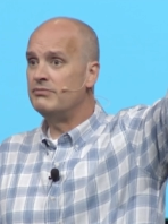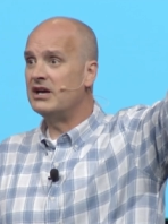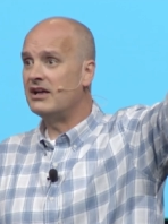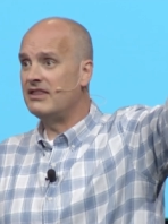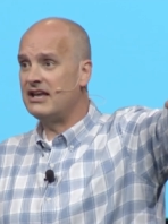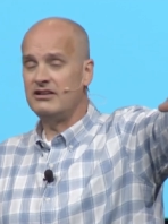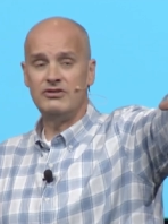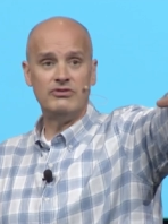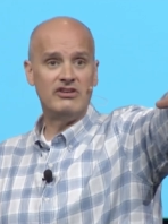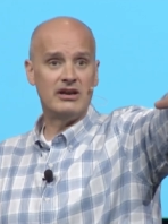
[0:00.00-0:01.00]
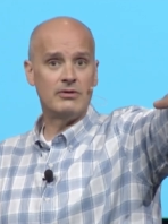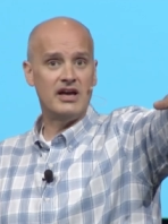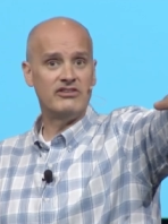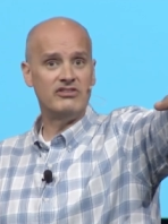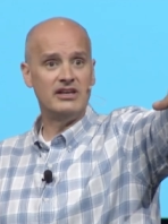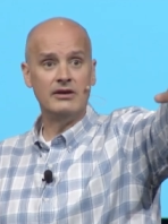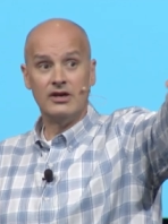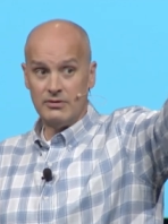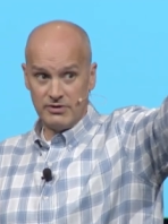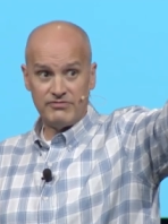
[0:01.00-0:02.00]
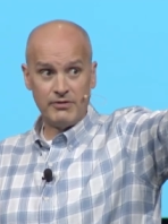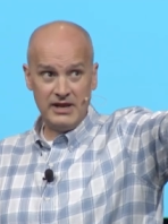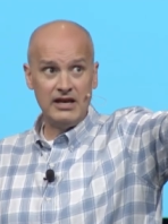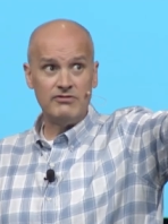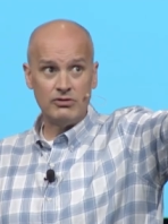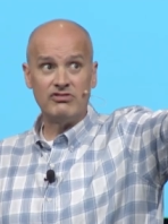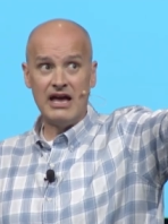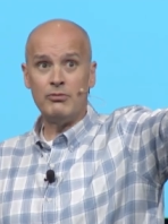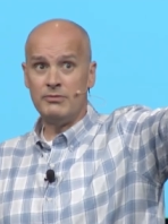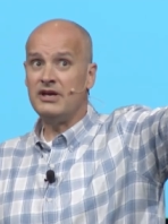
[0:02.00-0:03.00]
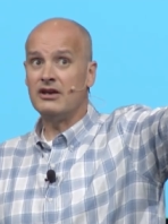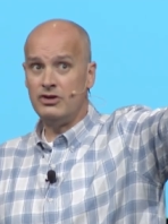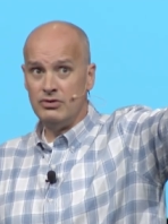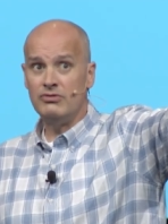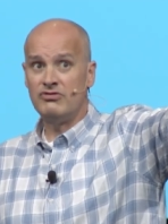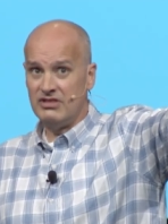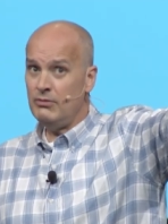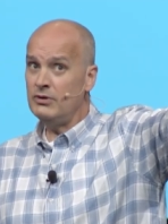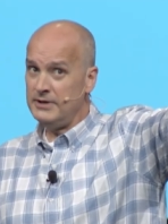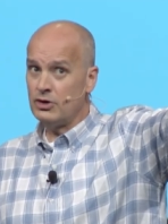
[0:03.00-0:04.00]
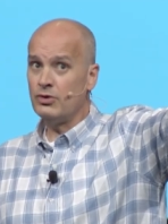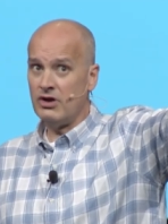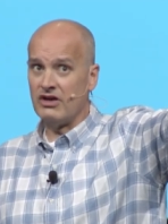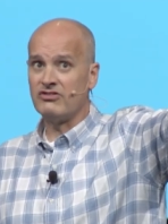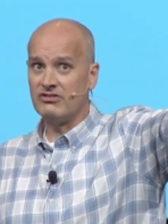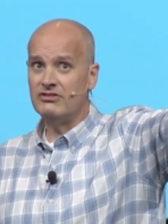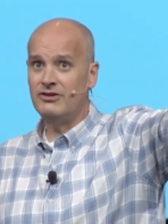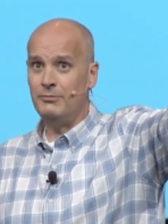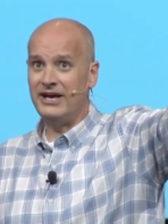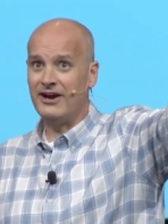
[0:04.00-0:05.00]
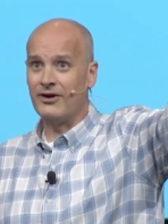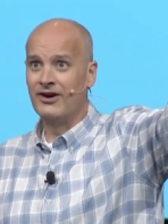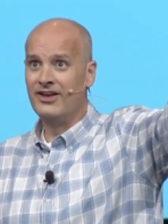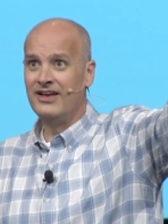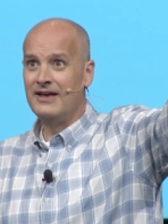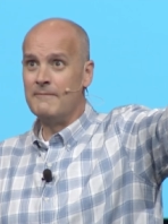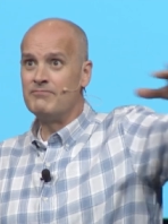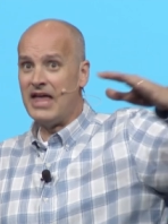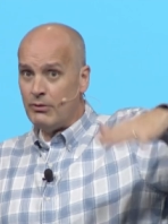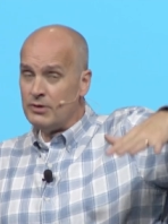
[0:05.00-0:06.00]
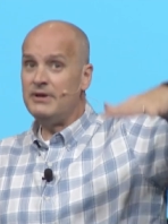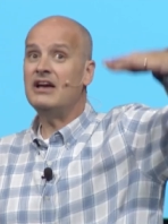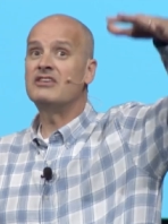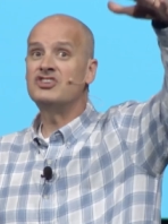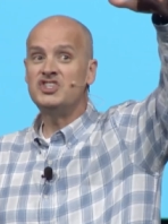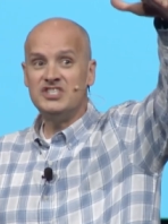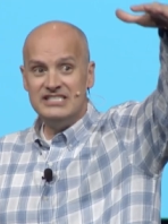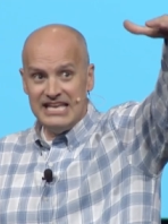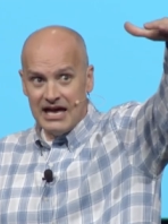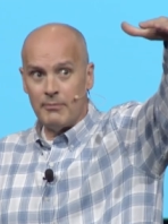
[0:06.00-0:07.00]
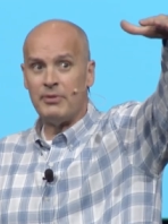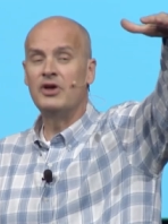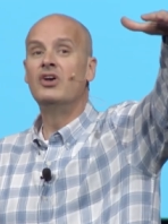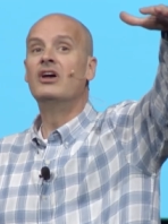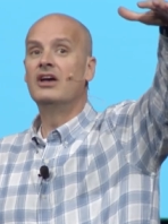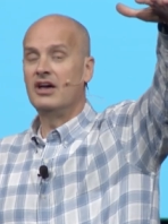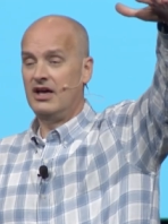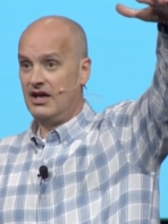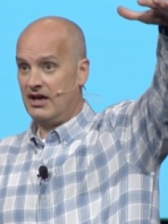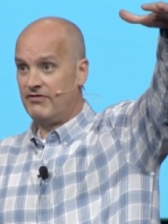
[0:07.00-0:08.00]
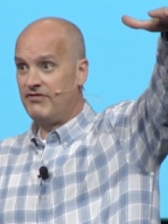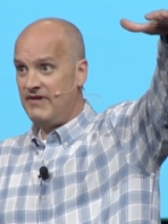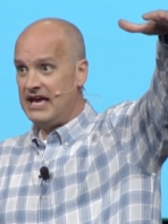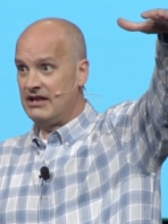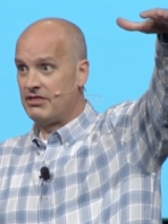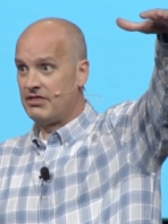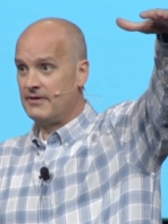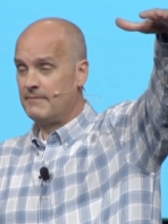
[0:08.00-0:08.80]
beyond that in your generosity. But for many of you, that would be a huge, that would be a cross to bear. That would be a step of faith.